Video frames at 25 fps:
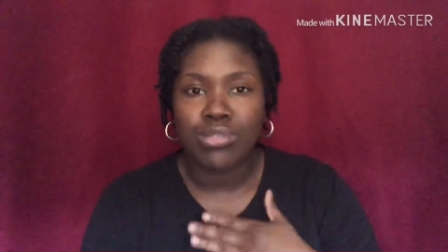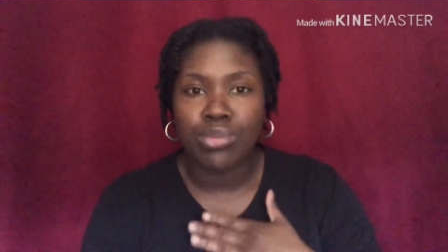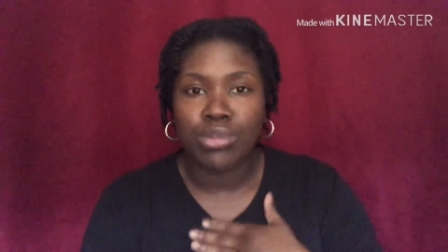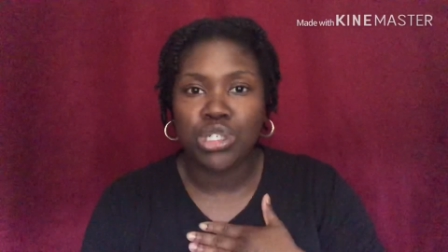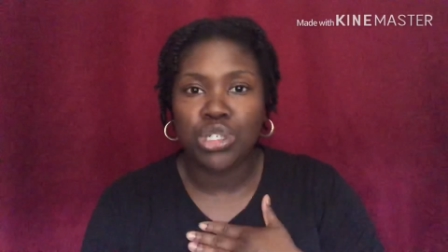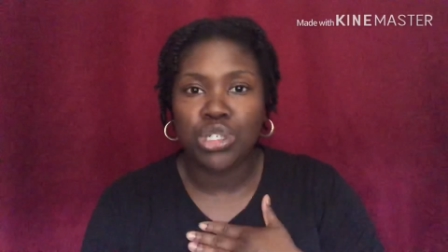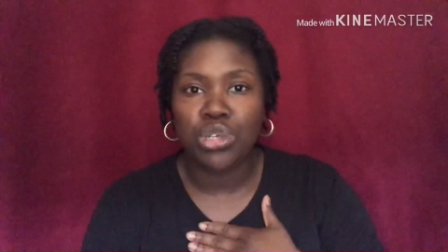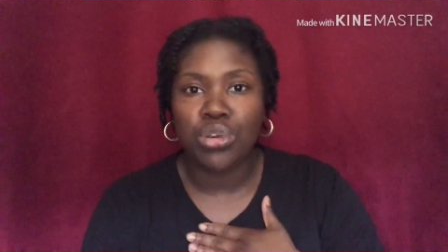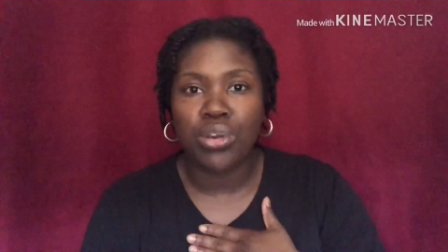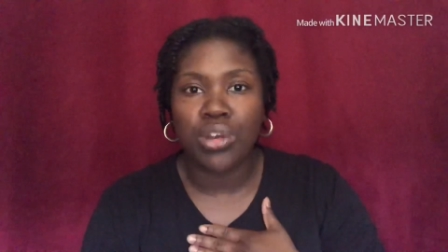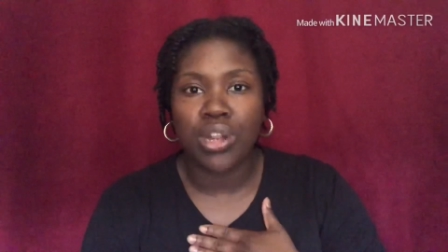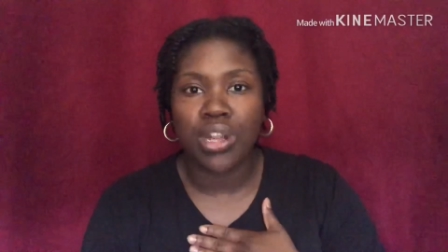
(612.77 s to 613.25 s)
what
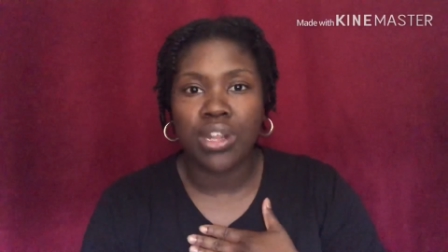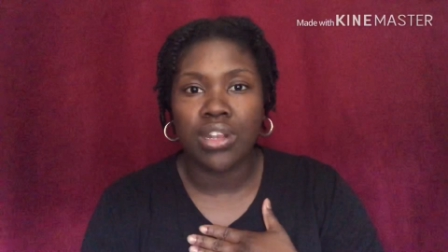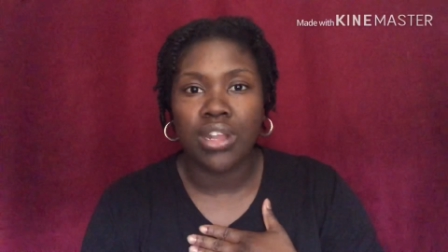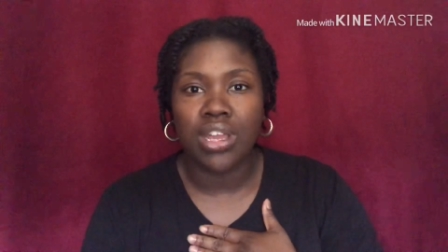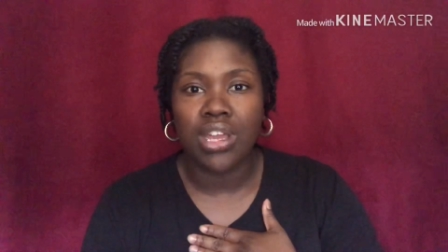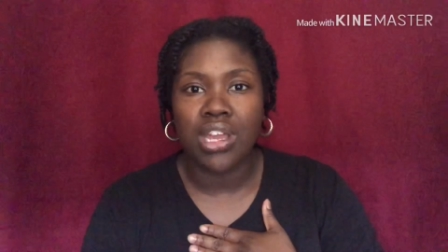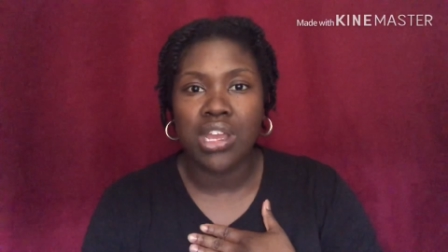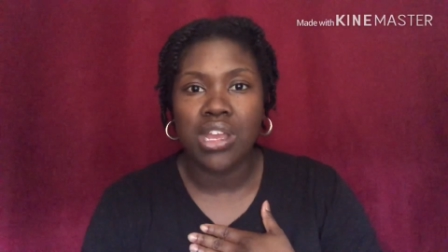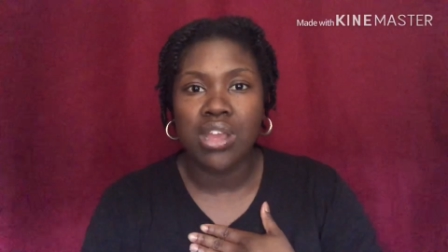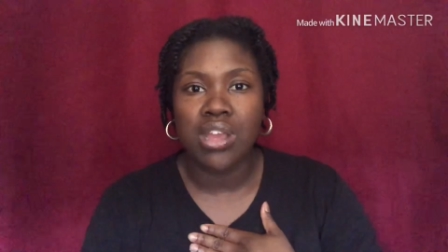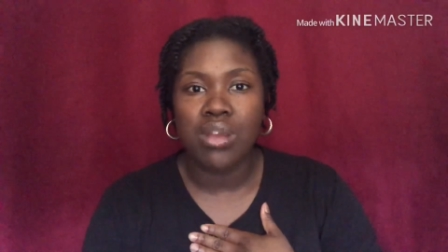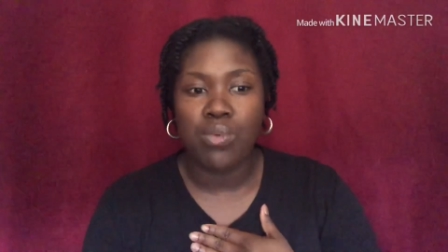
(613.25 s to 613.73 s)
you're going to
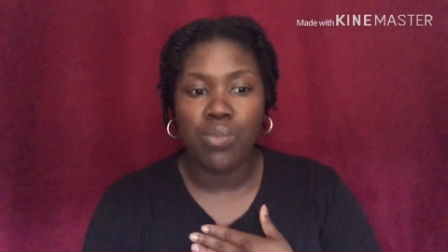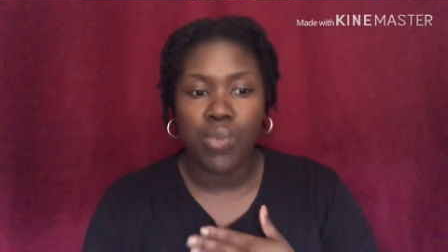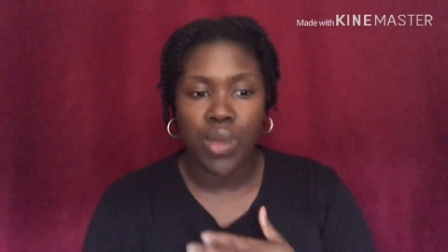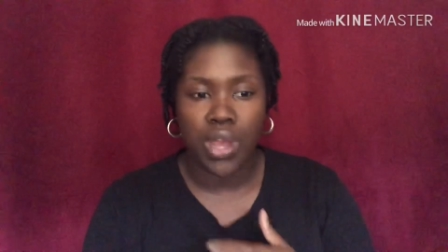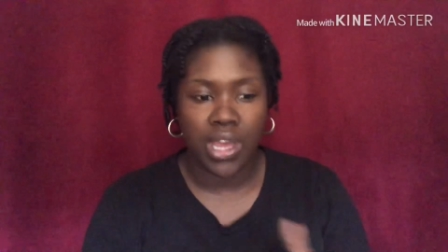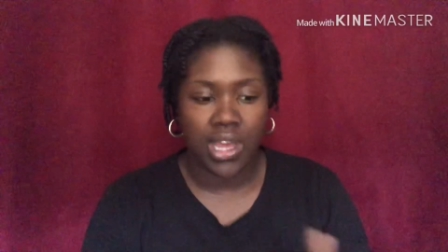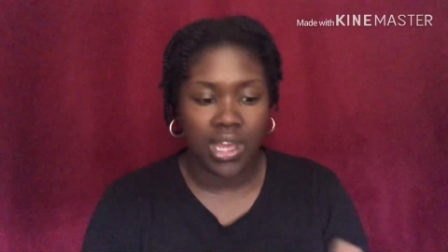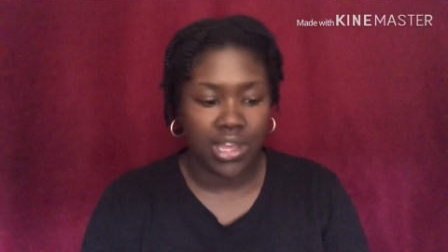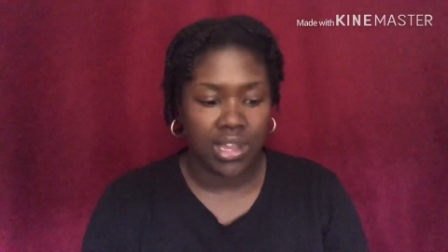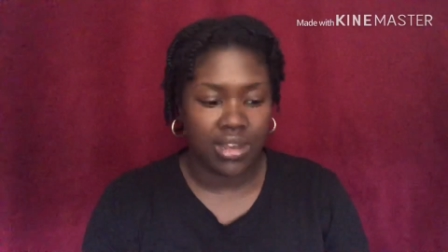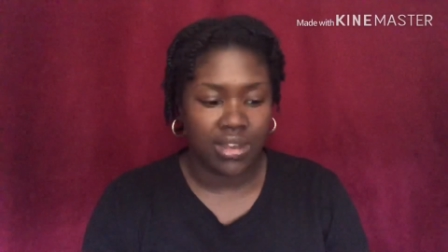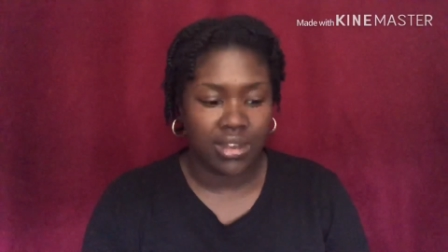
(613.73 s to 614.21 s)
need
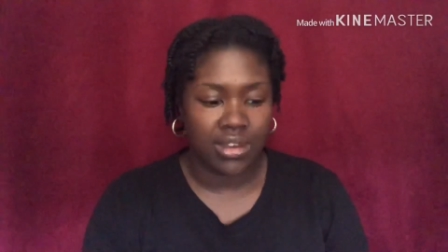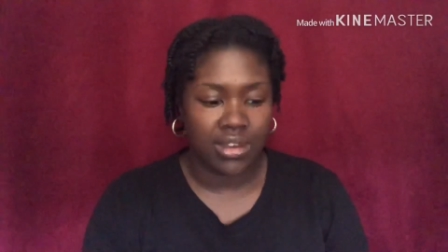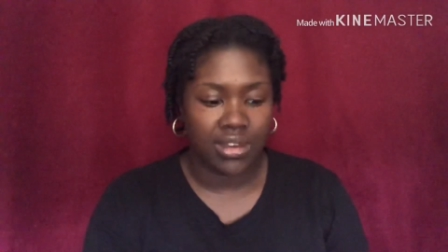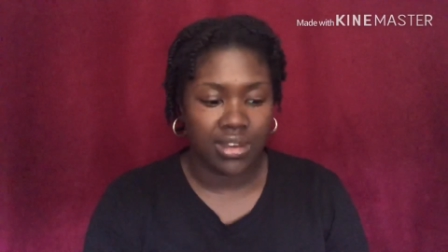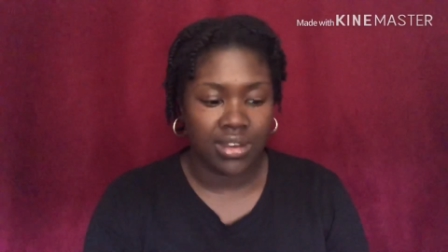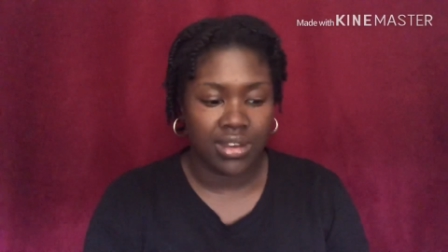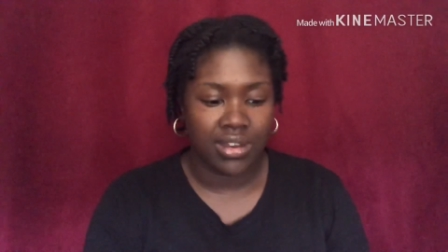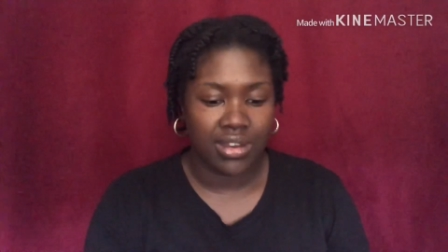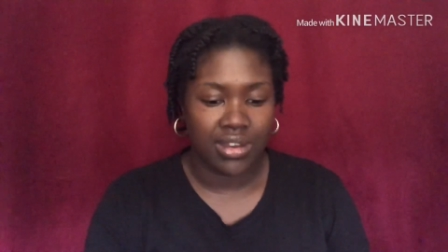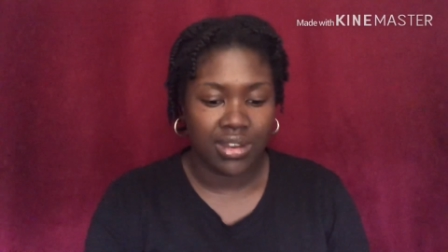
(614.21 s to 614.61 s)
when